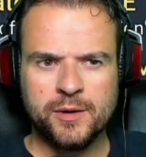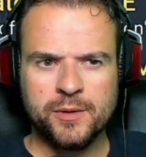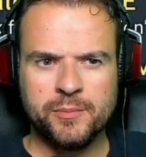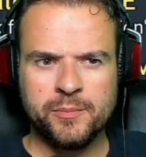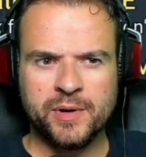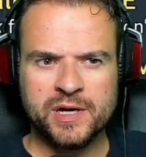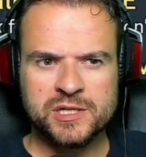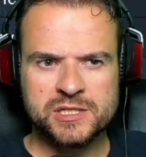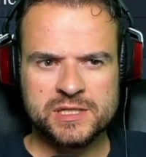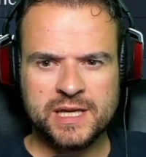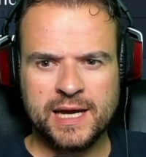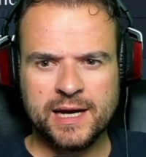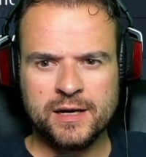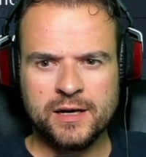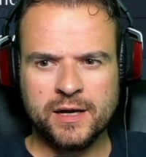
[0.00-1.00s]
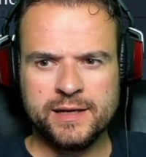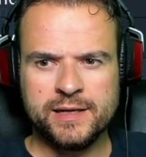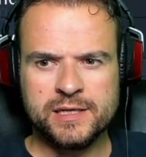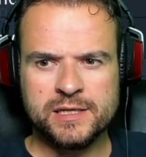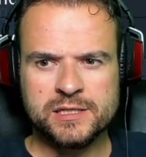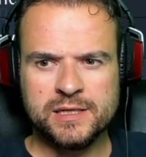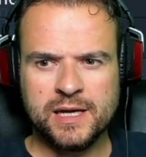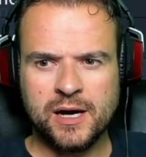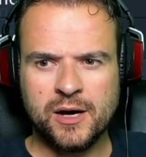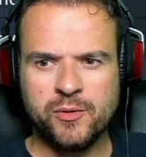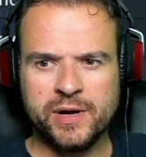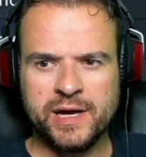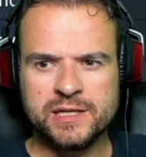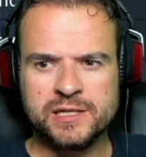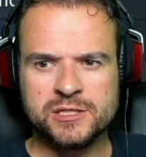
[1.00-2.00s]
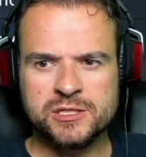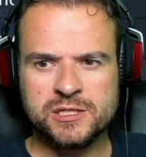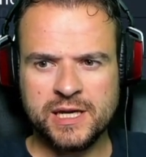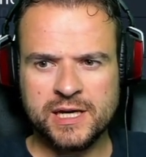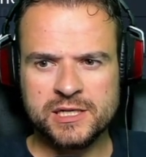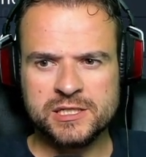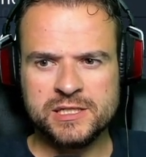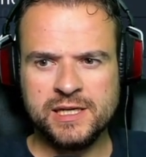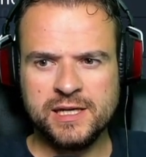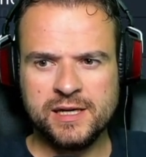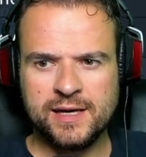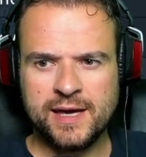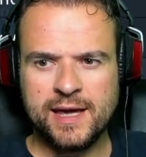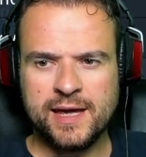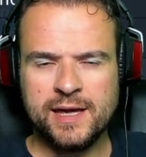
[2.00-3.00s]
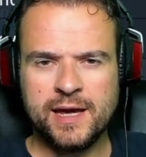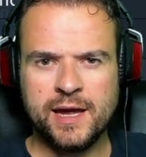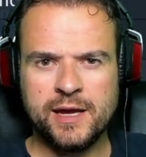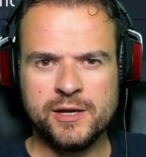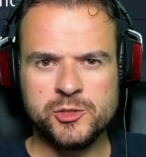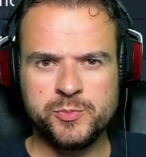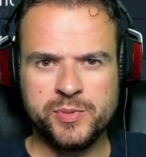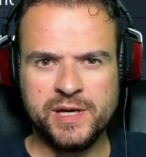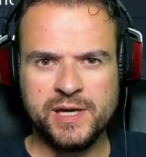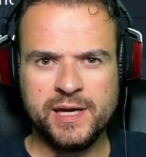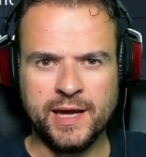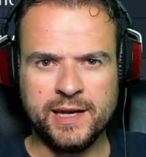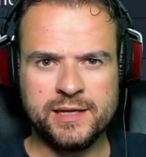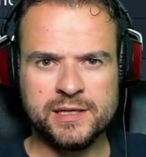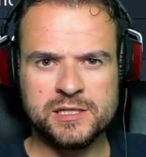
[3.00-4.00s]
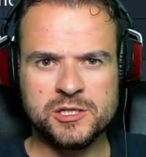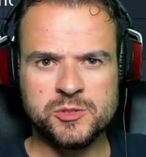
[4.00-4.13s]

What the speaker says: my Stag Knight is now at 60k HP, and this is